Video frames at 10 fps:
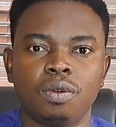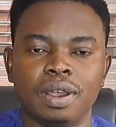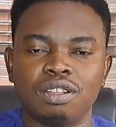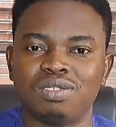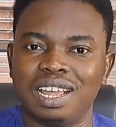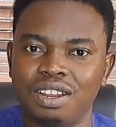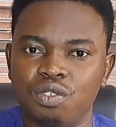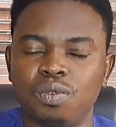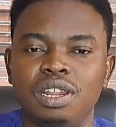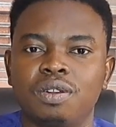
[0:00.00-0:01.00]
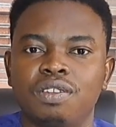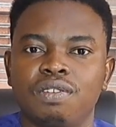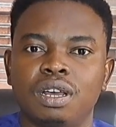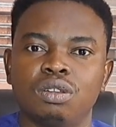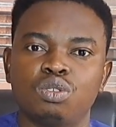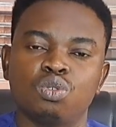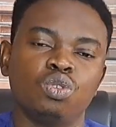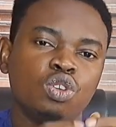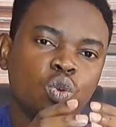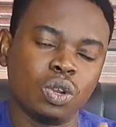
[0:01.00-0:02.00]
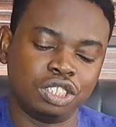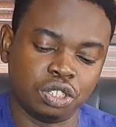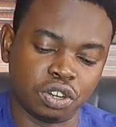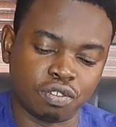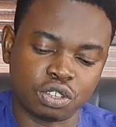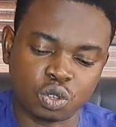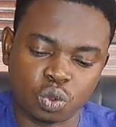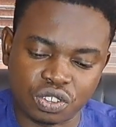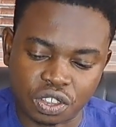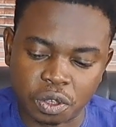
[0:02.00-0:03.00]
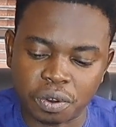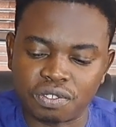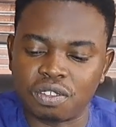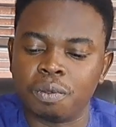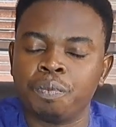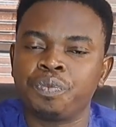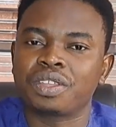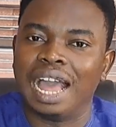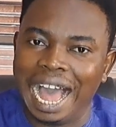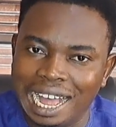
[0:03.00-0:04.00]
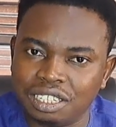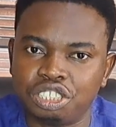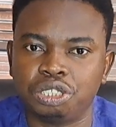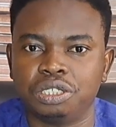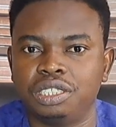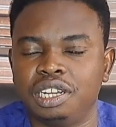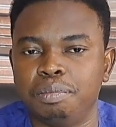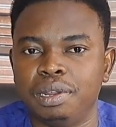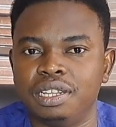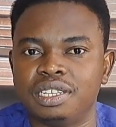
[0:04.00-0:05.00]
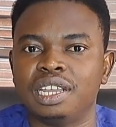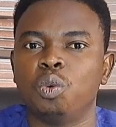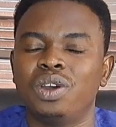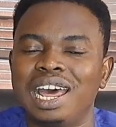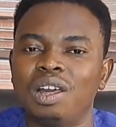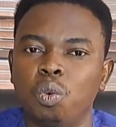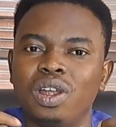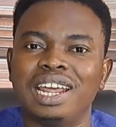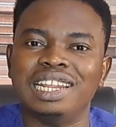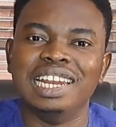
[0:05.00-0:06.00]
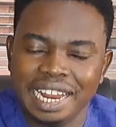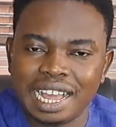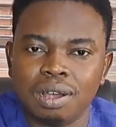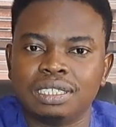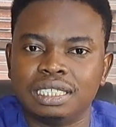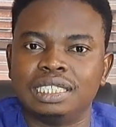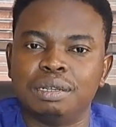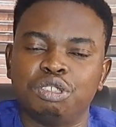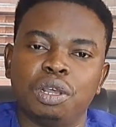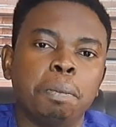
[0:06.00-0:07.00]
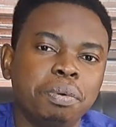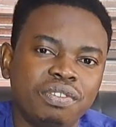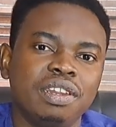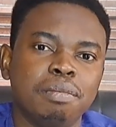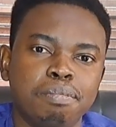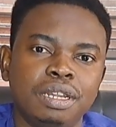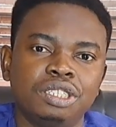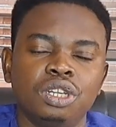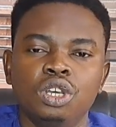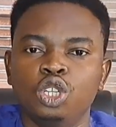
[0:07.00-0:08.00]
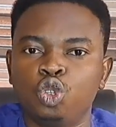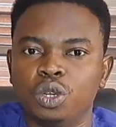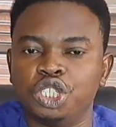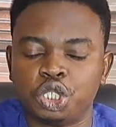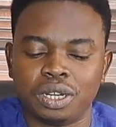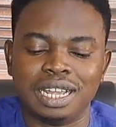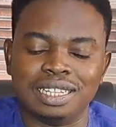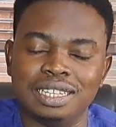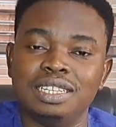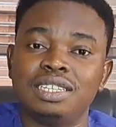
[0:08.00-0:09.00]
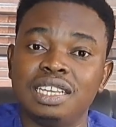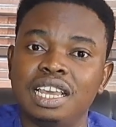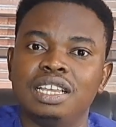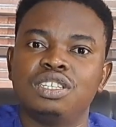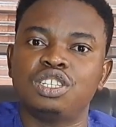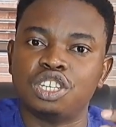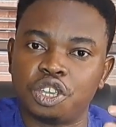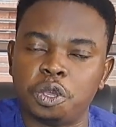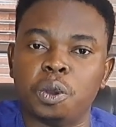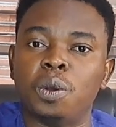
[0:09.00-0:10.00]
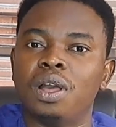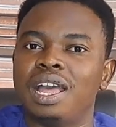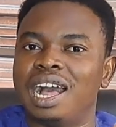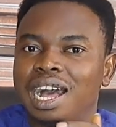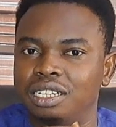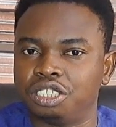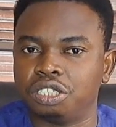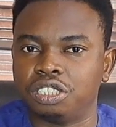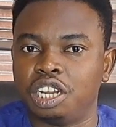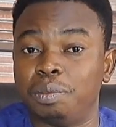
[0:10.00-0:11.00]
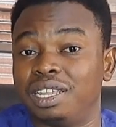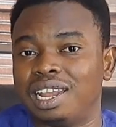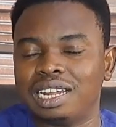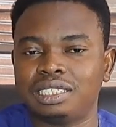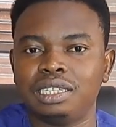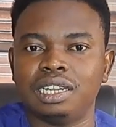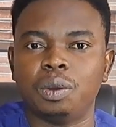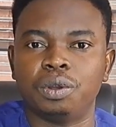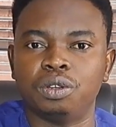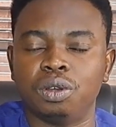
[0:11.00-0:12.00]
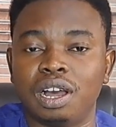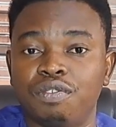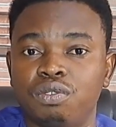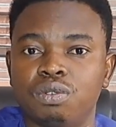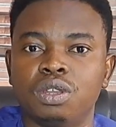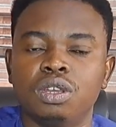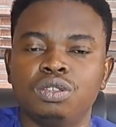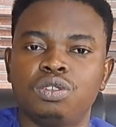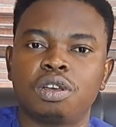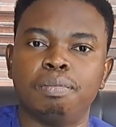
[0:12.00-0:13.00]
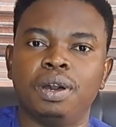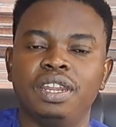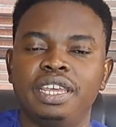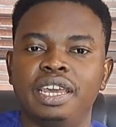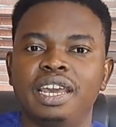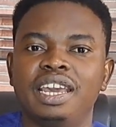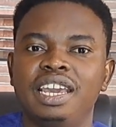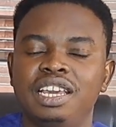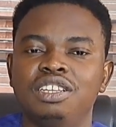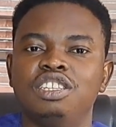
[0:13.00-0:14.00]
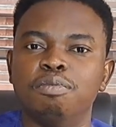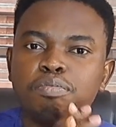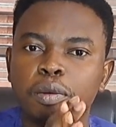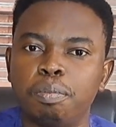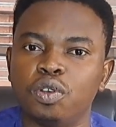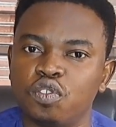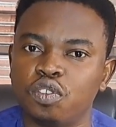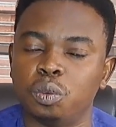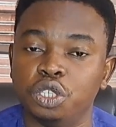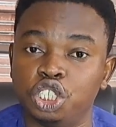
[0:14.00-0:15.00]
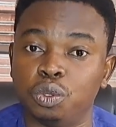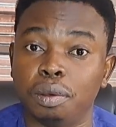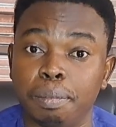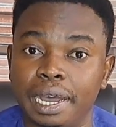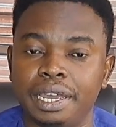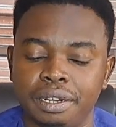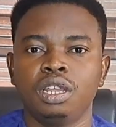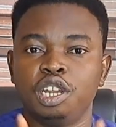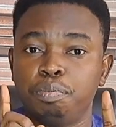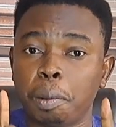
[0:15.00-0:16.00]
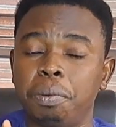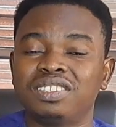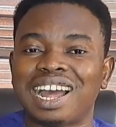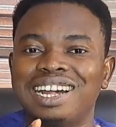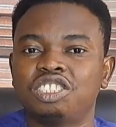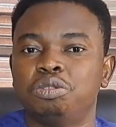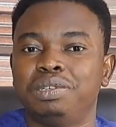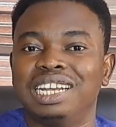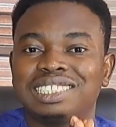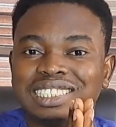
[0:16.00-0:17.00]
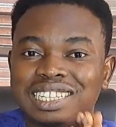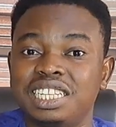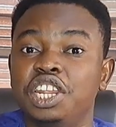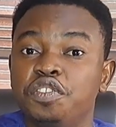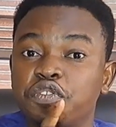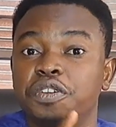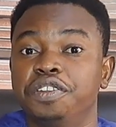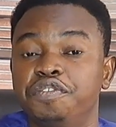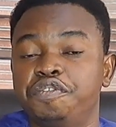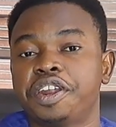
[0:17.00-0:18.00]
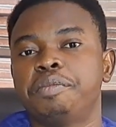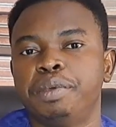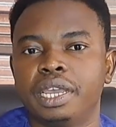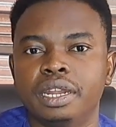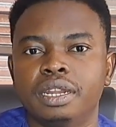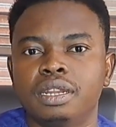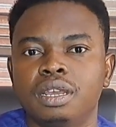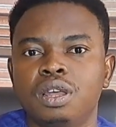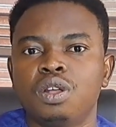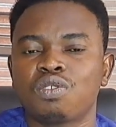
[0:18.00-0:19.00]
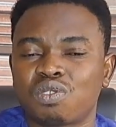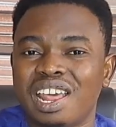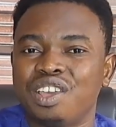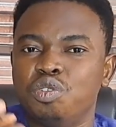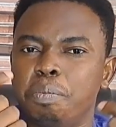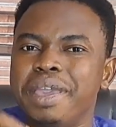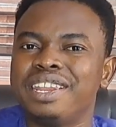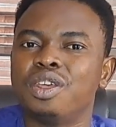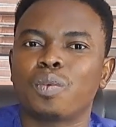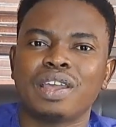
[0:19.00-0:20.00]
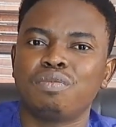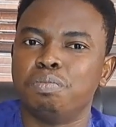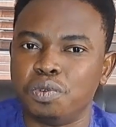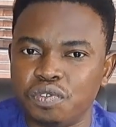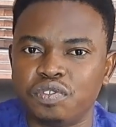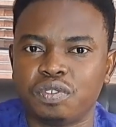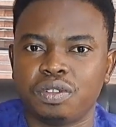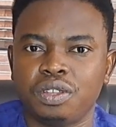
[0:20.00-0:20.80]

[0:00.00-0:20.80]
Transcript: Right, so that is really critical to the question of security and sustainability. What are the legal systems you are putting in place to ensure that this is secure and sustainable? And the last thing that we're going to have to talk about here is the purpose for which you are buying. The purpose has to be ascertained from the very beginning so that you make the right move.